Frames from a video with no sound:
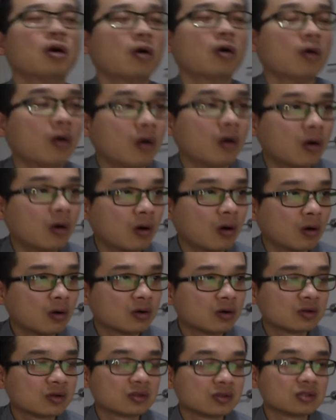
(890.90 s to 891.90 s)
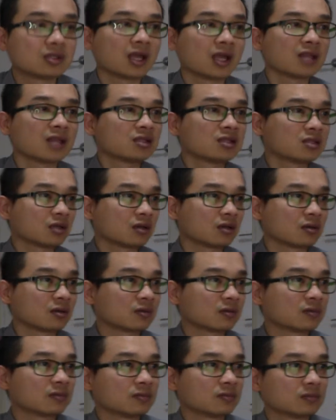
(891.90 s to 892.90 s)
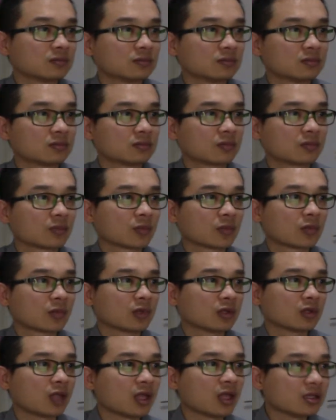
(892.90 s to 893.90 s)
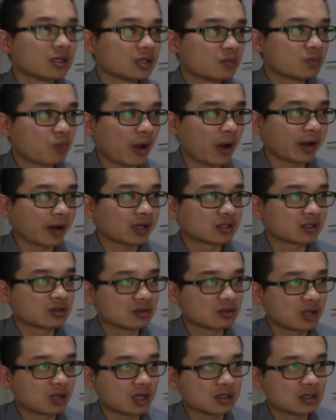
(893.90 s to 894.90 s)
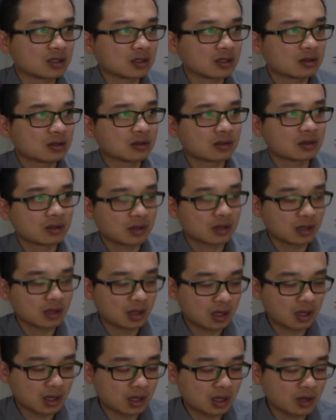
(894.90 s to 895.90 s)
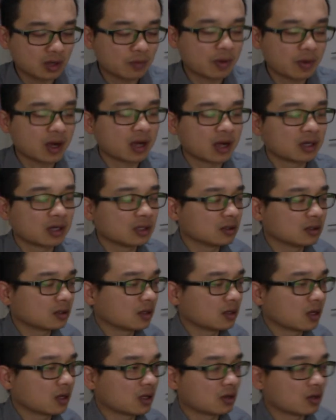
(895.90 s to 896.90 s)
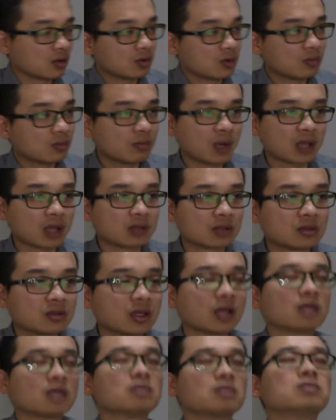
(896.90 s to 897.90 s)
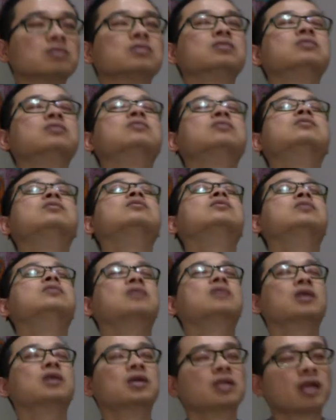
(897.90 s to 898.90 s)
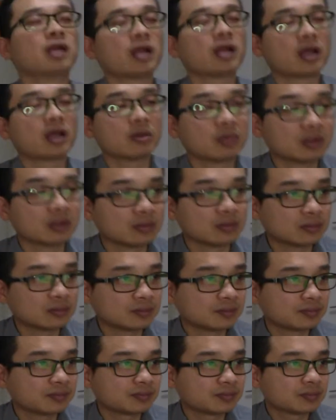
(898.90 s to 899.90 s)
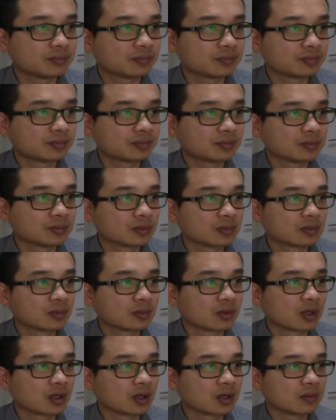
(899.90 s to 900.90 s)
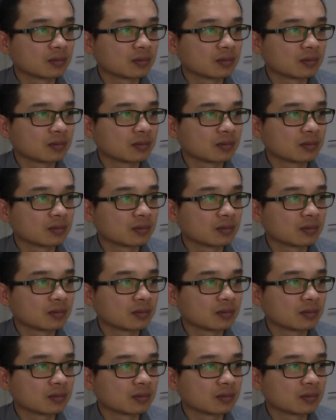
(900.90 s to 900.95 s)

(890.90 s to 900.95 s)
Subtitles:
Or dancing. Practice of dancing, and your partner get you back to that, and that happens. Okay.